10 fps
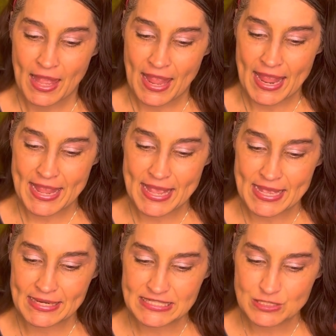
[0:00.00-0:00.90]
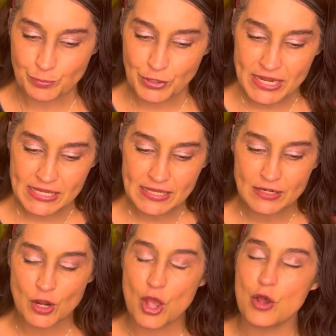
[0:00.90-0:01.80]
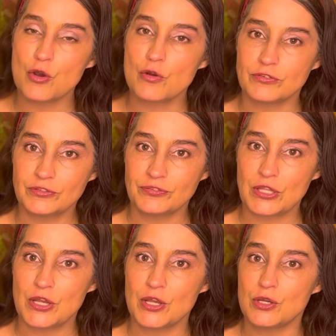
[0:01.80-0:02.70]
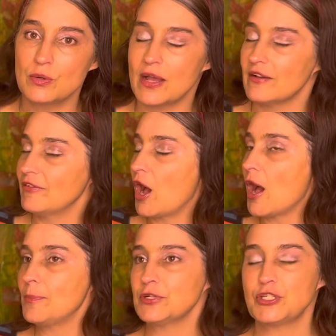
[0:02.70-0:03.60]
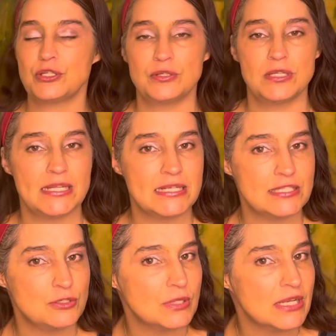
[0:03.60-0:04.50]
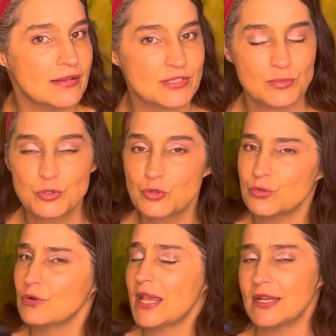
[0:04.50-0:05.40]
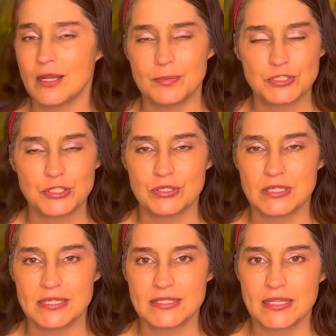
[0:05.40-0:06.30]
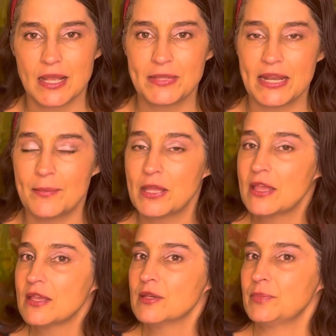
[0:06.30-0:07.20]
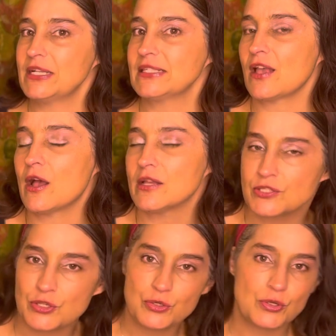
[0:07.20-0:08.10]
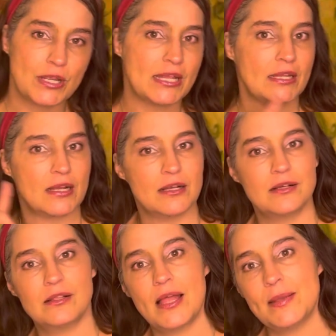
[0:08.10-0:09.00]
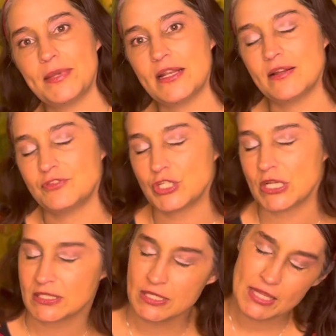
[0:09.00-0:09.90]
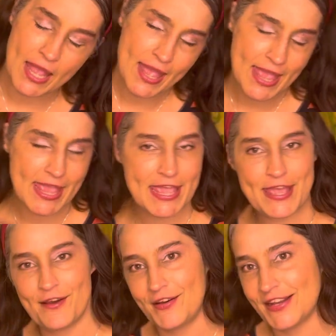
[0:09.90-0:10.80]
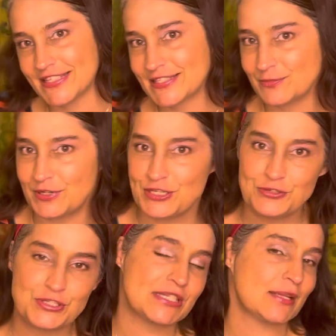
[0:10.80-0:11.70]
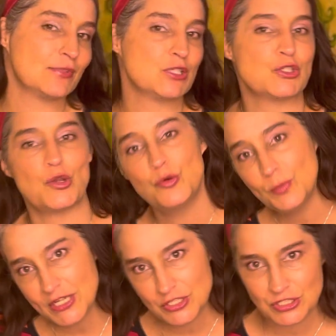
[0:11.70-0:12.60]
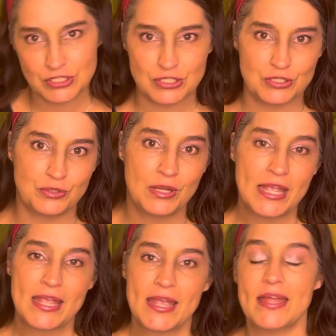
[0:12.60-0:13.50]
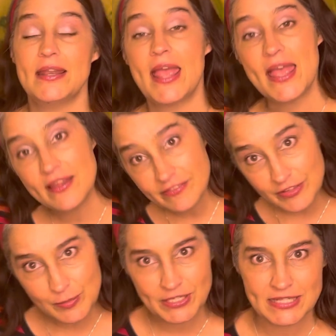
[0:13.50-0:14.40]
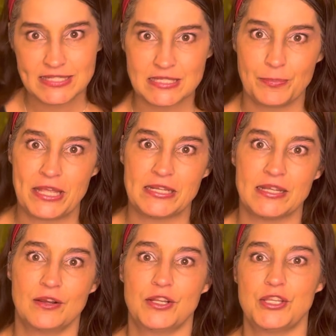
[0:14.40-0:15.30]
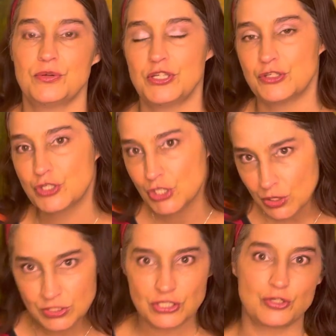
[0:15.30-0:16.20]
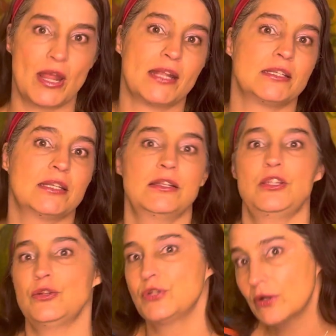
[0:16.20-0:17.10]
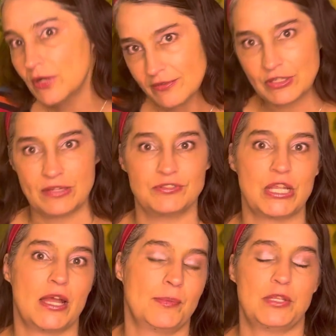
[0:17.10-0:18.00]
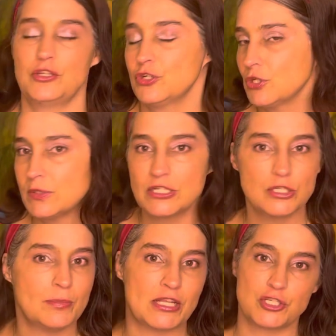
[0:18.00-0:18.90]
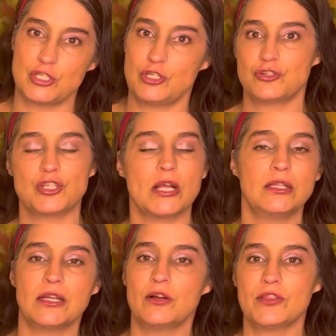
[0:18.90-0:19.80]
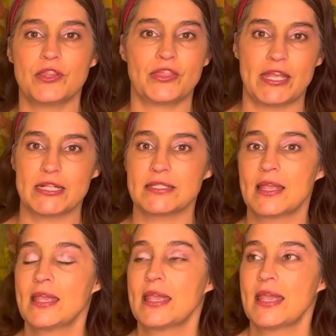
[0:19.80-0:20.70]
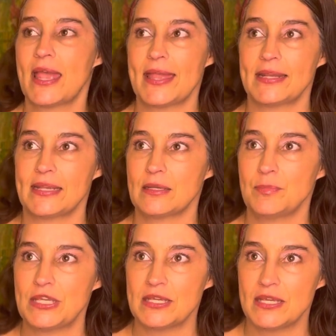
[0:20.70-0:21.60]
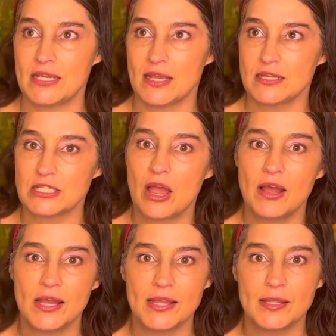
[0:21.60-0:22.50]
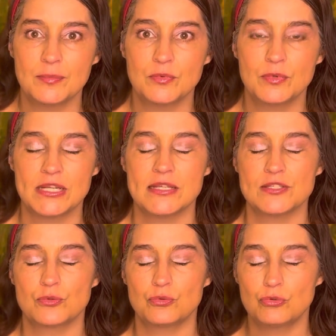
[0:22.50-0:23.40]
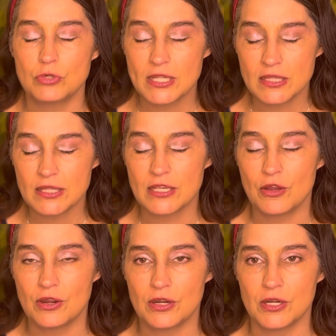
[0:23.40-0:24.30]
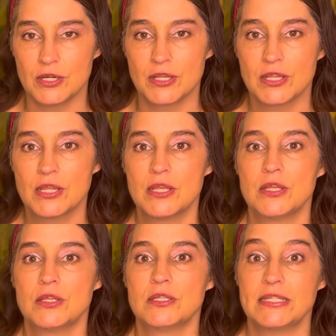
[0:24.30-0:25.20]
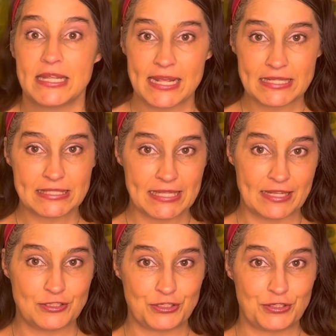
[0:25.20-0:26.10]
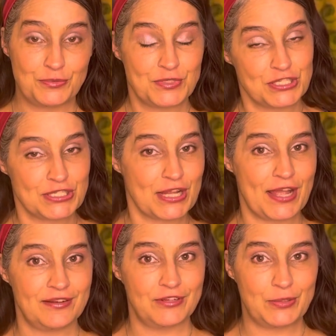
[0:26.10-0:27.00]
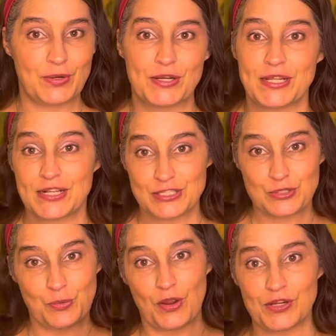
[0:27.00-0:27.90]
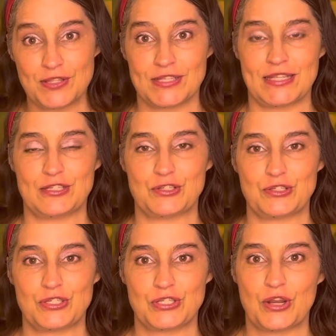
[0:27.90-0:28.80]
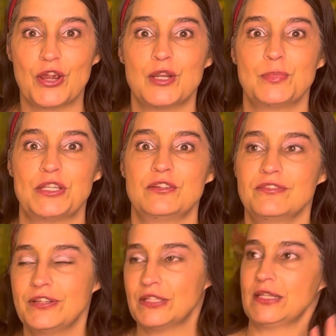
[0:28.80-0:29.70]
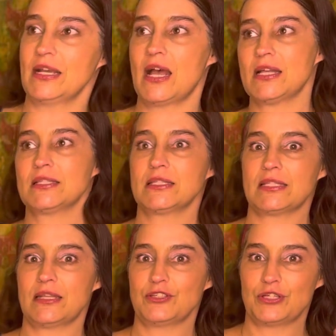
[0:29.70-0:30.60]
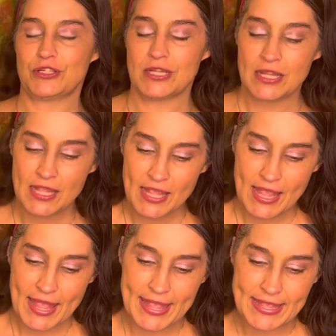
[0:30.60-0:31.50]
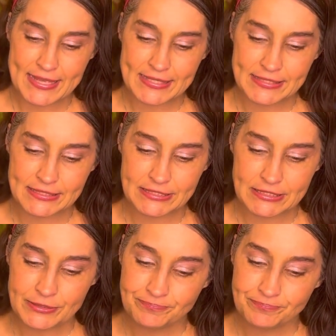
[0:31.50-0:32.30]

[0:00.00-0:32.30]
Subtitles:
And it's bringing an overflow of opportunities. You can have some great opportunities coming up, but it's also creating a climate of just chaos where you just have so much to do and everybody's depending on you and you're so distracted and you don't have enough time and you're doing too much and you're juggling all the things. And it can be a time when it is really hard to get centered, which is kind of ironic because you are the center star, but you're feeling uncentered. And